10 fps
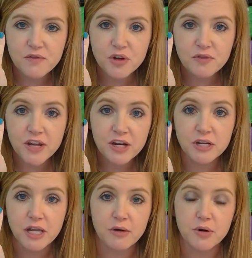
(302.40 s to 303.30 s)
of your
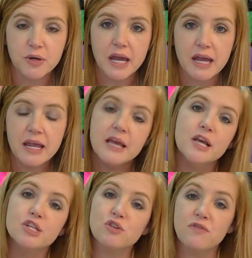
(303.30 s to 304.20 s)
fingernail, okay?
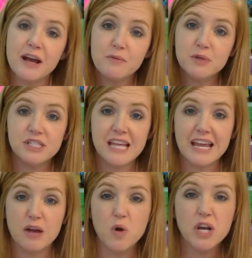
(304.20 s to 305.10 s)
So if I were to take
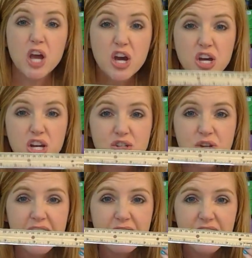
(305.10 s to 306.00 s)

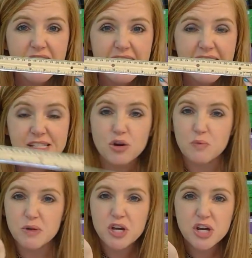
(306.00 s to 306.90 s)
100 of these or
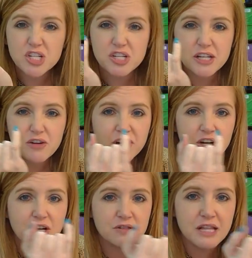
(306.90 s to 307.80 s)
100 little
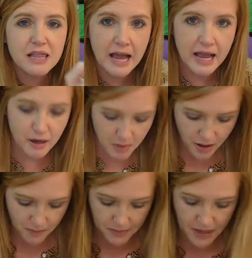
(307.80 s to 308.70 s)
fingernails and line them
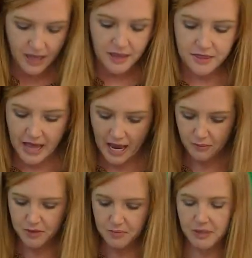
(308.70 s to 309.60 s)
up, that
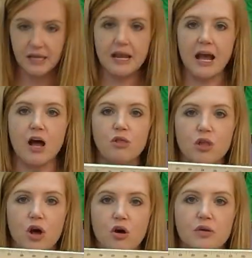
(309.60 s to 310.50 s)
would be how
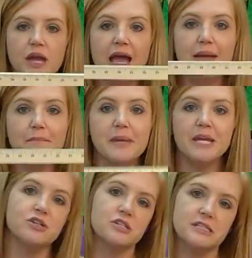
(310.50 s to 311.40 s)
long a
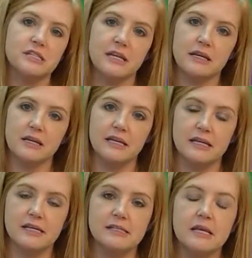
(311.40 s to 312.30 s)
meter stick
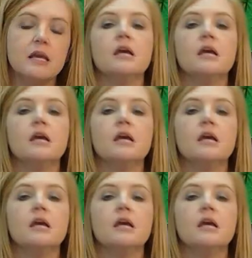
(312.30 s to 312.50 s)
is.